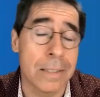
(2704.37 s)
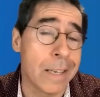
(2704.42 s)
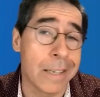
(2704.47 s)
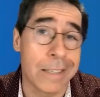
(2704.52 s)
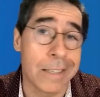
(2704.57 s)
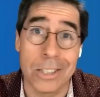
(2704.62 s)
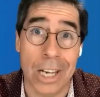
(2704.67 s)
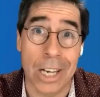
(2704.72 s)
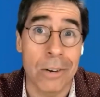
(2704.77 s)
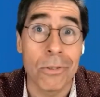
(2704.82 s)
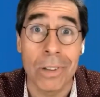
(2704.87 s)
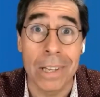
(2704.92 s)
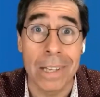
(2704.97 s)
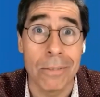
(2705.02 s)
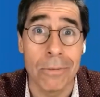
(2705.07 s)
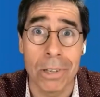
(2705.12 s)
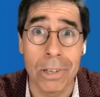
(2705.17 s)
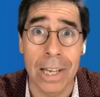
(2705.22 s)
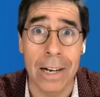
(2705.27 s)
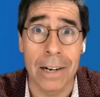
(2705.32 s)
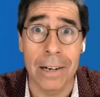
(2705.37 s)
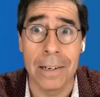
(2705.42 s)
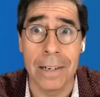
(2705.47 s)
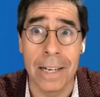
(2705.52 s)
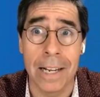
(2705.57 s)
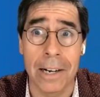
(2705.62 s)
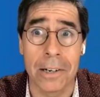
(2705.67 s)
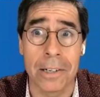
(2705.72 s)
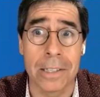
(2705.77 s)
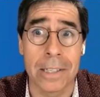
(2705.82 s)
It's like generally with
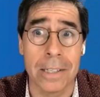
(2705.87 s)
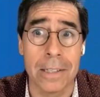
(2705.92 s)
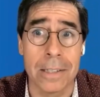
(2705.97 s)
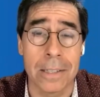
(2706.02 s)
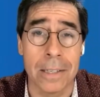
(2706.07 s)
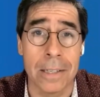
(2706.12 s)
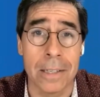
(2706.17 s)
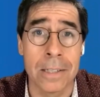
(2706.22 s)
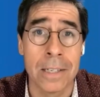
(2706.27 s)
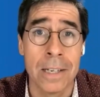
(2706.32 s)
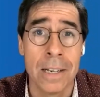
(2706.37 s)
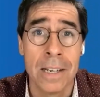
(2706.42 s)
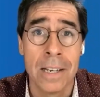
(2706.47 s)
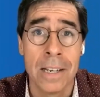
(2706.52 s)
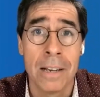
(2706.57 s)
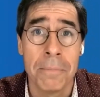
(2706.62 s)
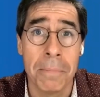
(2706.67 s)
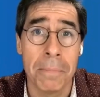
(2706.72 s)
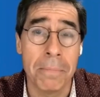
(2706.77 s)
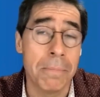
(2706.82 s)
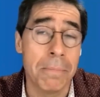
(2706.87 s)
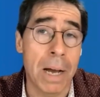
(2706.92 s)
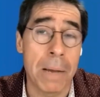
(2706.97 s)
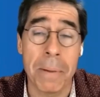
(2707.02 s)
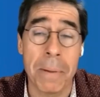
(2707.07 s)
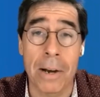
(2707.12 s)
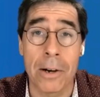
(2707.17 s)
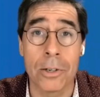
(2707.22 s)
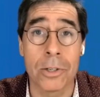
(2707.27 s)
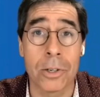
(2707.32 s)
inheritances, my
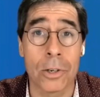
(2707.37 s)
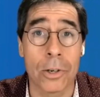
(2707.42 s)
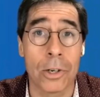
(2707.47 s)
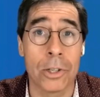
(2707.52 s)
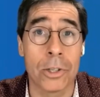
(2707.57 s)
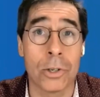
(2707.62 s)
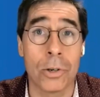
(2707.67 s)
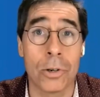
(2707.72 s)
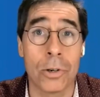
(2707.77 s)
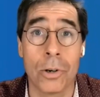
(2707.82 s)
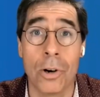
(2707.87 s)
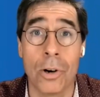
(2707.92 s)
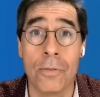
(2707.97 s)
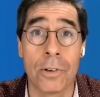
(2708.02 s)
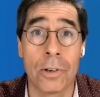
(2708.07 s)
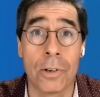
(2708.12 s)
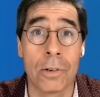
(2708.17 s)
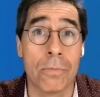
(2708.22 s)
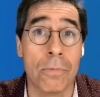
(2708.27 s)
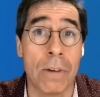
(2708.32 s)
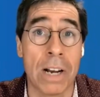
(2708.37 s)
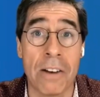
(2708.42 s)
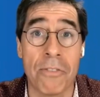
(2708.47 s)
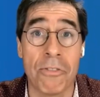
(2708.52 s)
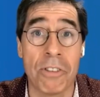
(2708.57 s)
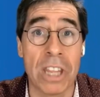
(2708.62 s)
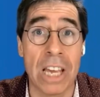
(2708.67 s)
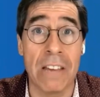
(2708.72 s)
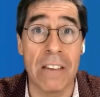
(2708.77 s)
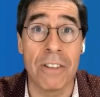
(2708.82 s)
parents are going to turn over
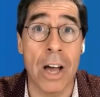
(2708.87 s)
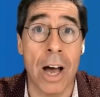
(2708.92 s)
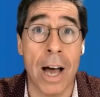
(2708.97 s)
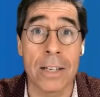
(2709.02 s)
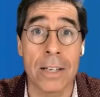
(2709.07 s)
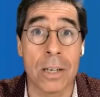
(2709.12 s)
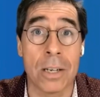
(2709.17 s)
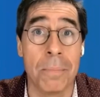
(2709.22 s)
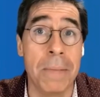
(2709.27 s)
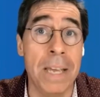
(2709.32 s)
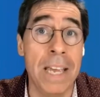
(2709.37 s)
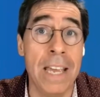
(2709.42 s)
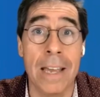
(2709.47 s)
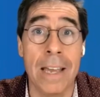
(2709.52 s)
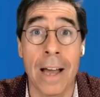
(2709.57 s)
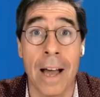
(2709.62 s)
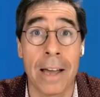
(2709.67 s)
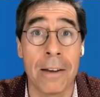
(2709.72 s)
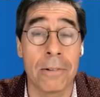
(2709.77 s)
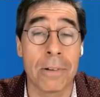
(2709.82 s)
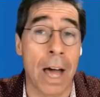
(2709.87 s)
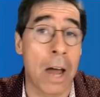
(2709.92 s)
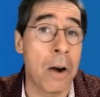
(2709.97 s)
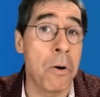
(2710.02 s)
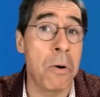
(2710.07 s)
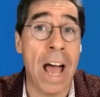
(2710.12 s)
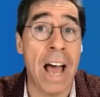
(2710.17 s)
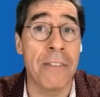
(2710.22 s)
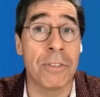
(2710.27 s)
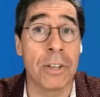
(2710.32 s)
whatever they've got to me. I
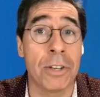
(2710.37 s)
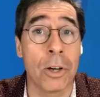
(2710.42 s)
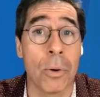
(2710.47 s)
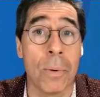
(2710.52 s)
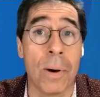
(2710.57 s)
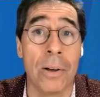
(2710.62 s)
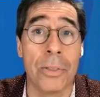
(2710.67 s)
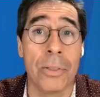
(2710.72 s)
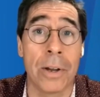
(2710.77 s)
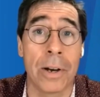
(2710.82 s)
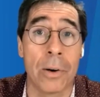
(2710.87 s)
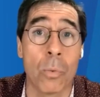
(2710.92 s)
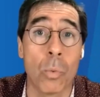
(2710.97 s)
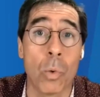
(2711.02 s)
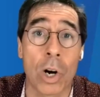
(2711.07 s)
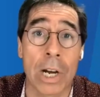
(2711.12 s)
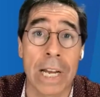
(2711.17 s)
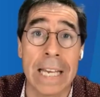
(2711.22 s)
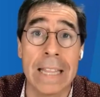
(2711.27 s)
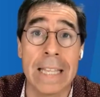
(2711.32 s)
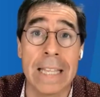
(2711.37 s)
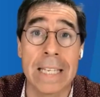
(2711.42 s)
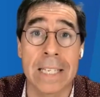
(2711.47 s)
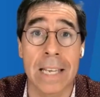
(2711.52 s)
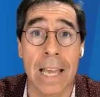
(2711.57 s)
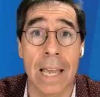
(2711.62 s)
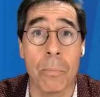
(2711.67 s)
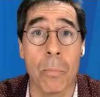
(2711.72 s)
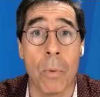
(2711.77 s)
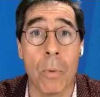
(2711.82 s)
don't have to go out there and work in the
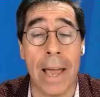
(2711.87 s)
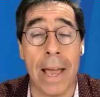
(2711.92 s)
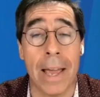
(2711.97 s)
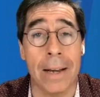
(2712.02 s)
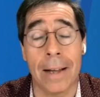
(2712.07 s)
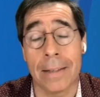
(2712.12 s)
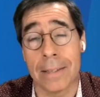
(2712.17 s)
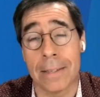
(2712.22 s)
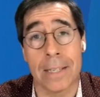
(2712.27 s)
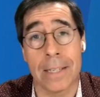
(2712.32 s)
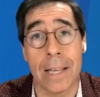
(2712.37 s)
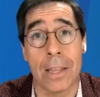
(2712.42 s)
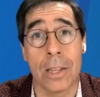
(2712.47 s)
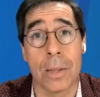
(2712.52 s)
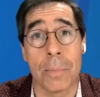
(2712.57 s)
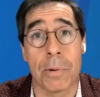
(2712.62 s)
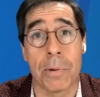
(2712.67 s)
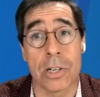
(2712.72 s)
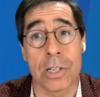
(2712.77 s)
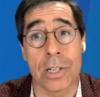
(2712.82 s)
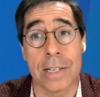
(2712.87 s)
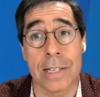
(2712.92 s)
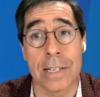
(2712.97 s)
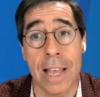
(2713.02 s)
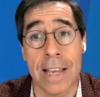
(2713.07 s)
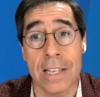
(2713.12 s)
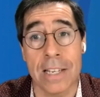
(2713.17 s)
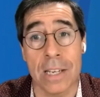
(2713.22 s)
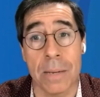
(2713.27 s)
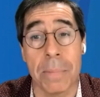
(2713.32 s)
same way. Not to say that the person is
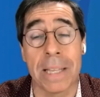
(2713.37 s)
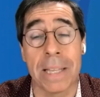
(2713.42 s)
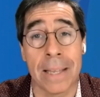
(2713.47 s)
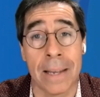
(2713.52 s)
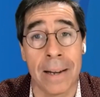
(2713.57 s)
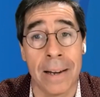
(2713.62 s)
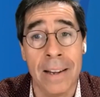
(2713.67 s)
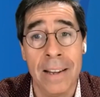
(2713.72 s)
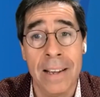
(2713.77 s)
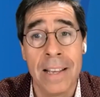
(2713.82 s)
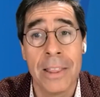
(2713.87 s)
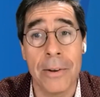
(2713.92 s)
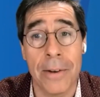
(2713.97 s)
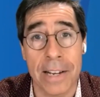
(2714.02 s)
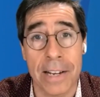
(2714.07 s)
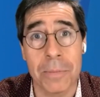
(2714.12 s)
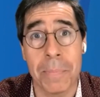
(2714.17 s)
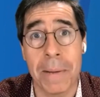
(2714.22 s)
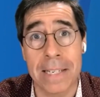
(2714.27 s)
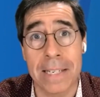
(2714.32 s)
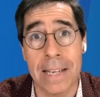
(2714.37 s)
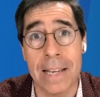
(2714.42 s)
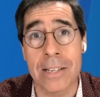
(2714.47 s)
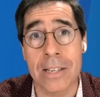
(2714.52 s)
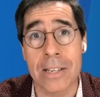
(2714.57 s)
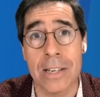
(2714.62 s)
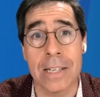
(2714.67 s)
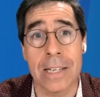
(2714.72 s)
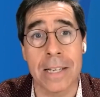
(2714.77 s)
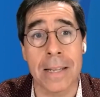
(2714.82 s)
lazy, but their
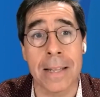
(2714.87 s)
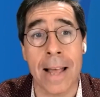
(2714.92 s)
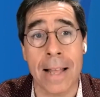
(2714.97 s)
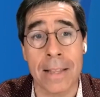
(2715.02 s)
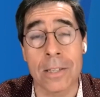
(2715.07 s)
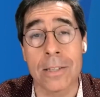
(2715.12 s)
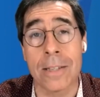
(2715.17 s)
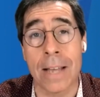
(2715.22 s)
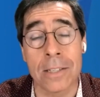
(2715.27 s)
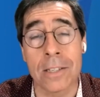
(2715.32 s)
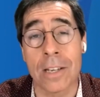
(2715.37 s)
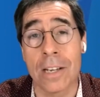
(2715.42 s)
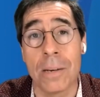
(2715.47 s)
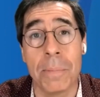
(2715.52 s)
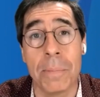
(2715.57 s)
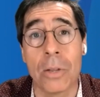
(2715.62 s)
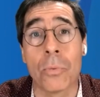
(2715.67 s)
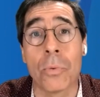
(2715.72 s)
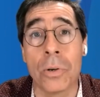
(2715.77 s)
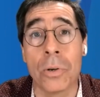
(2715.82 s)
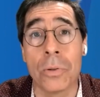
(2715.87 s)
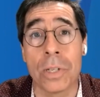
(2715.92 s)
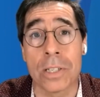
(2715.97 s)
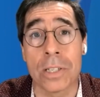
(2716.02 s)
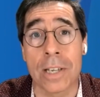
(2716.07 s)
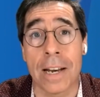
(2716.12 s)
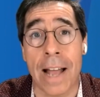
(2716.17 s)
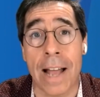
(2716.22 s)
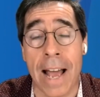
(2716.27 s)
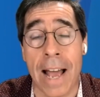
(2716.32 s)
expectation is that's going to be the route
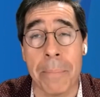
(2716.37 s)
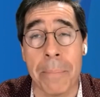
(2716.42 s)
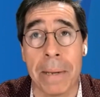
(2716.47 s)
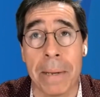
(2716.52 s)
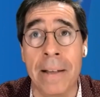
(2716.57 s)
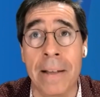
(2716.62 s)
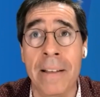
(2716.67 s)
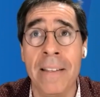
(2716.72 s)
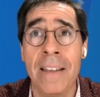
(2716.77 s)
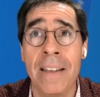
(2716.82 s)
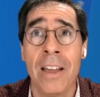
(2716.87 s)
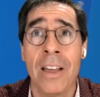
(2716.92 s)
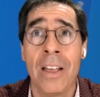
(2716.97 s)
that's going to happen.